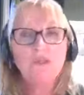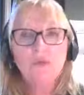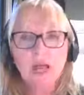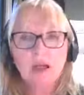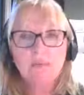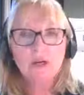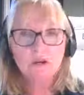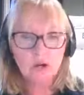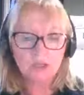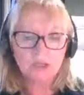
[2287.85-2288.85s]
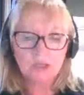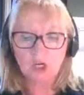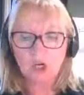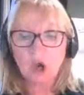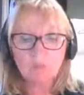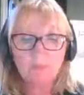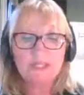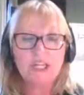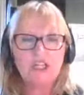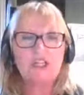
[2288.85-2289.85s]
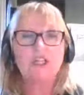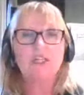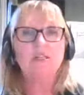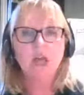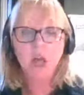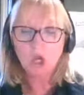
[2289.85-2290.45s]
you come across a competition